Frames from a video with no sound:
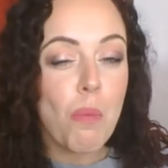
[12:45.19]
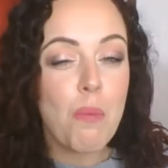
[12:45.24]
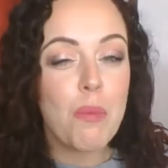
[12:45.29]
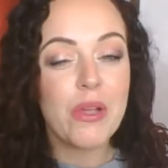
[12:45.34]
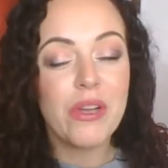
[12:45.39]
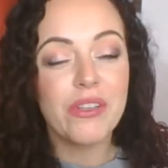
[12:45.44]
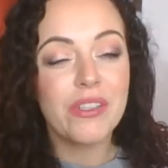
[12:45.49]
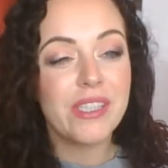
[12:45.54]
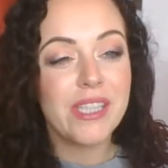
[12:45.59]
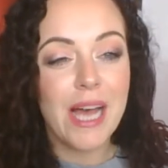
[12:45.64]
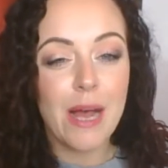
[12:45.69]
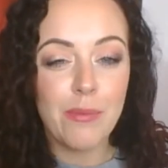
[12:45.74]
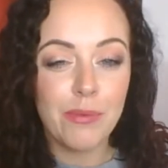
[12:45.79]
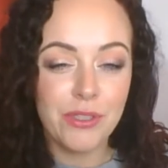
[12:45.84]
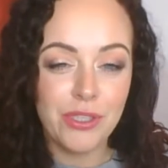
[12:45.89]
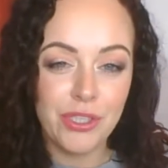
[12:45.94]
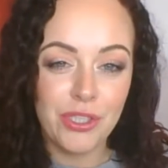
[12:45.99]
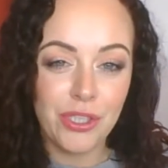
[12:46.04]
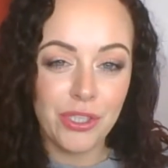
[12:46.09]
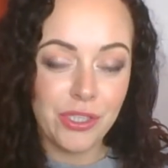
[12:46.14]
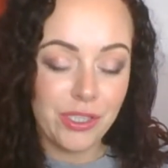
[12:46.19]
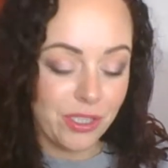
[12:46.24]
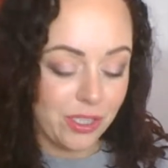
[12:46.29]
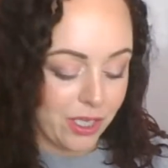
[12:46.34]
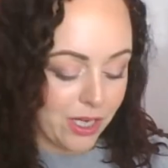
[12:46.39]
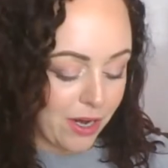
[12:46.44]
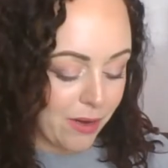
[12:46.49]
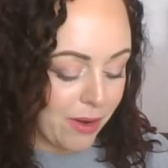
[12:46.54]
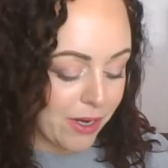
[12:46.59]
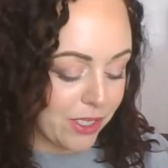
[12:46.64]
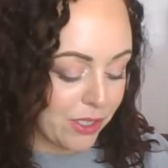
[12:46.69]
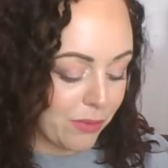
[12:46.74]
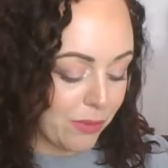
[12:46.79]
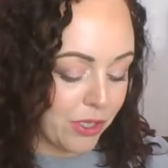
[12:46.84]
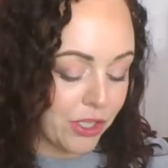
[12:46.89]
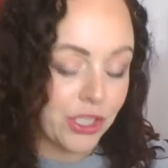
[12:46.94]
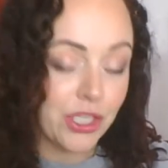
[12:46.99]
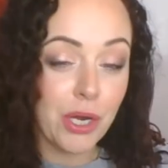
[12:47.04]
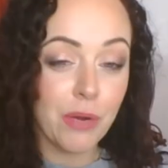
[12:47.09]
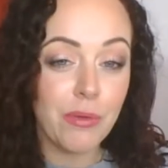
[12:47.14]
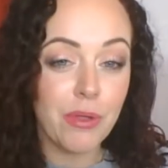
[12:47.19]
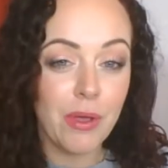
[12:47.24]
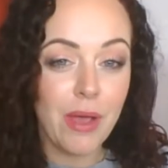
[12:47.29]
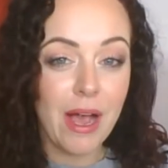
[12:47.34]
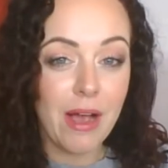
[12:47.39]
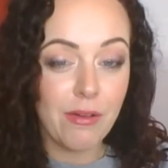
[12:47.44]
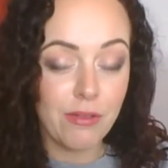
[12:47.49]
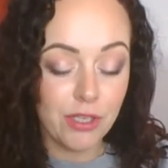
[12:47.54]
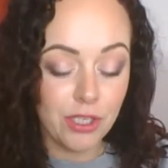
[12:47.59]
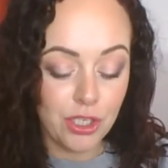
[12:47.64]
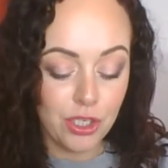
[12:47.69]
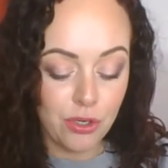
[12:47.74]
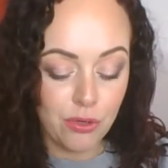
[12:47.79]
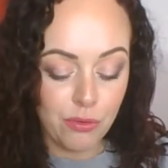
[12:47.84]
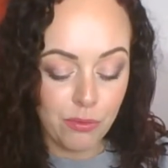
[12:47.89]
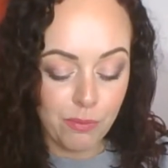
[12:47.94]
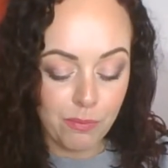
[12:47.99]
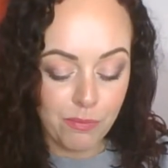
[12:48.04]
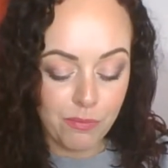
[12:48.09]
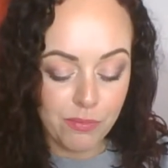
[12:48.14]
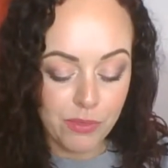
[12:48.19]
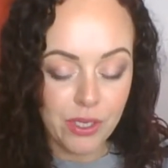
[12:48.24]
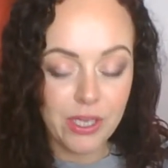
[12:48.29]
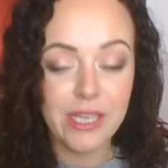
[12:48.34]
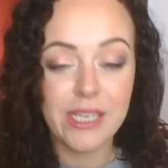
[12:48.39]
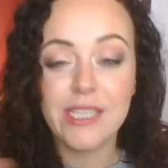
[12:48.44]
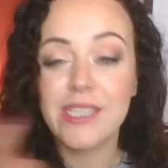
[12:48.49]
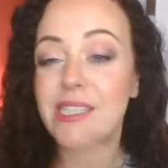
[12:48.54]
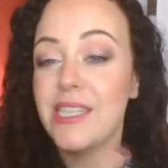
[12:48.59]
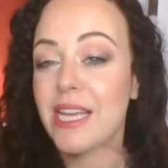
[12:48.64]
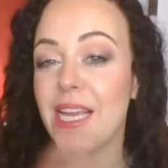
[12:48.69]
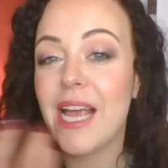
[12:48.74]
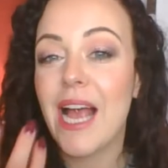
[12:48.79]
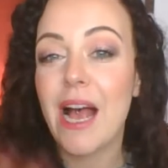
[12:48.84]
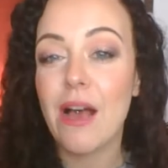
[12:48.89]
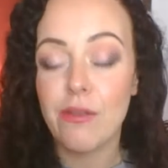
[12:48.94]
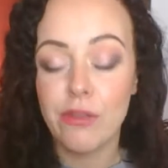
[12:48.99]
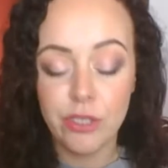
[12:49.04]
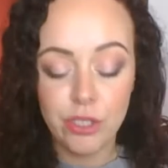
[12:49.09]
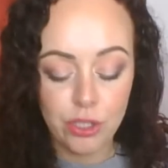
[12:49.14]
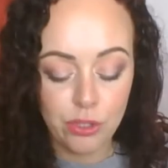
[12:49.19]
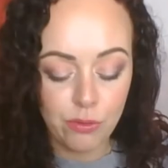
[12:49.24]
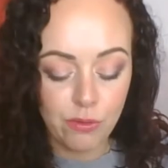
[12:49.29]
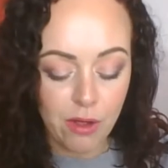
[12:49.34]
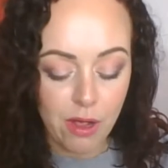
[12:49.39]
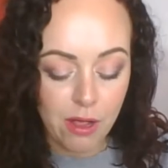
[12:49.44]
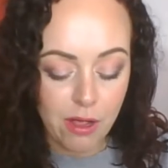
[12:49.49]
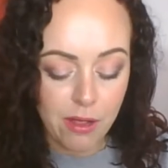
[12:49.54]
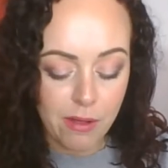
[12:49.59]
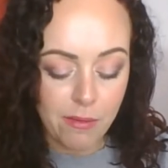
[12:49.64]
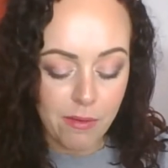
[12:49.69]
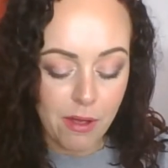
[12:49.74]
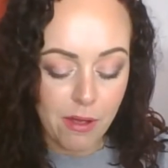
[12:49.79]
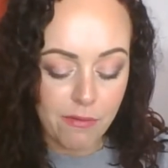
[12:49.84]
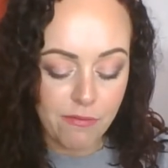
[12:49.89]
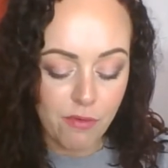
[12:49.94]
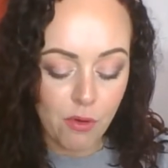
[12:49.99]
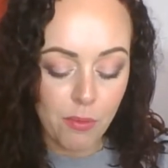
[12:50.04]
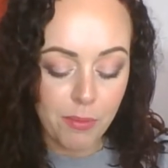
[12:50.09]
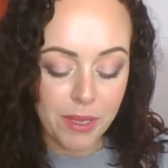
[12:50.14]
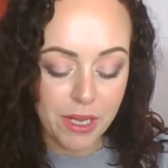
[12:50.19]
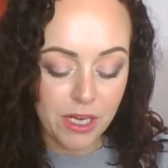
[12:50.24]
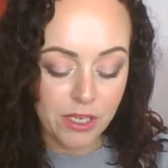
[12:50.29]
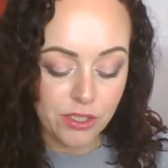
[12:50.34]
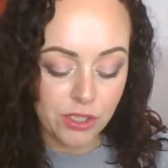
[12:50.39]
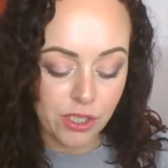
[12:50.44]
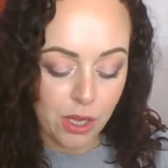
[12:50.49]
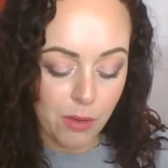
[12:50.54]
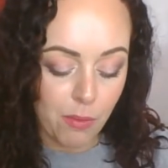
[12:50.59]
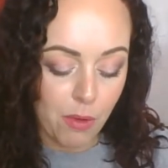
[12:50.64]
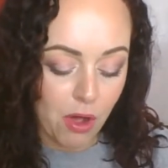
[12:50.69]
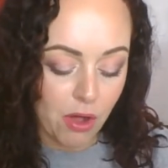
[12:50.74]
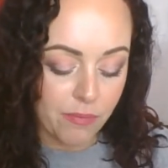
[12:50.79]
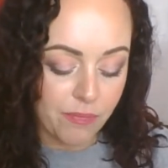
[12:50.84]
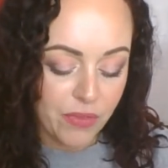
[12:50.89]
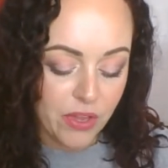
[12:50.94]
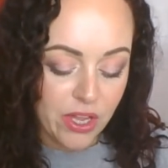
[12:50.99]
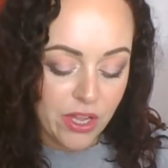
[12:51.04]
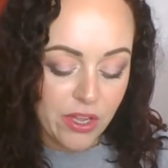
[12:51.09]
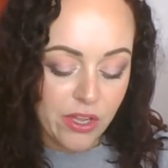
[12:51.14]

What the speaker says: because that was just, you know, I just want to show you how the two, you can see how the two formulas go on.